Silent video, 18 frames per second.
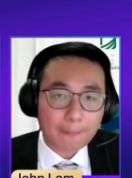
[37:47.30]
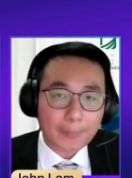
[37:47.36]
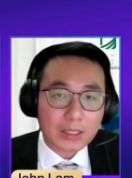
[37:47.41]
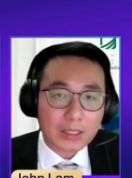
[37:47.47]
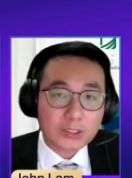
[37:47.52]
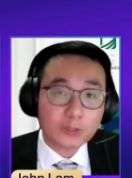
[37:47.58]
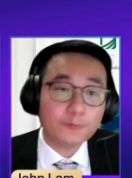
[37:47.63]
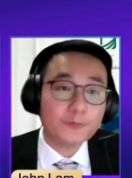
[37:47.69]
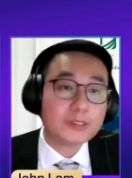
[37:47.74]

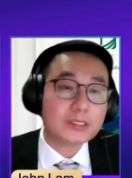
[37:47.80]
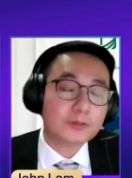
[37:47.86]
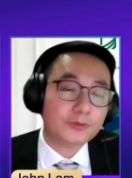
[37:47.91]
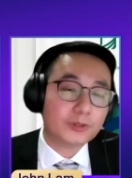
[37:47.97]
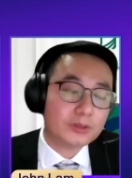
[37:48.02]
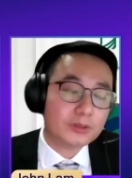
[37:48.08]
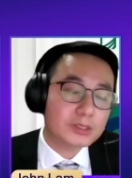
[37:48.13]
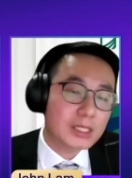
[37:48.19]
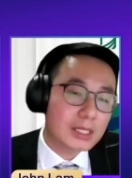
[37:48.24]
So first of
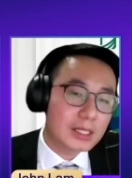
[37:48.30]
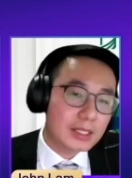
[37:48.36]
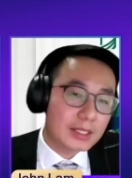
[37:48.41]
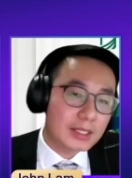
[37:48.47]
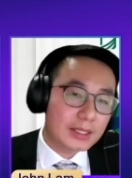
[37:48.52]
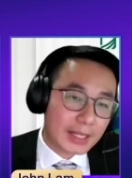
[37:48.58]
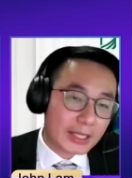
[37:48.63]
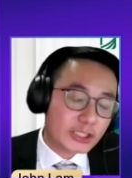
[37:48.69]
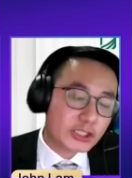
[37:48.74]
all,
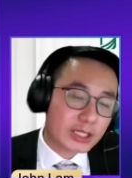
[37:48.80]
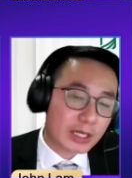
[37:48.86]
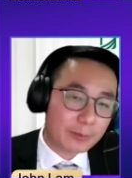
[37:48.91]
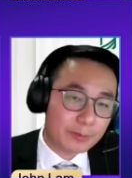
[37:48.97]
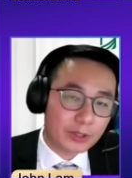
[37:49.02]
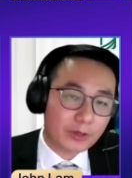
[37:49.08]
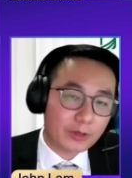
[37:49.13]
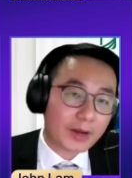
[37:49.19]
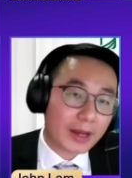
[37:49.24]
large number of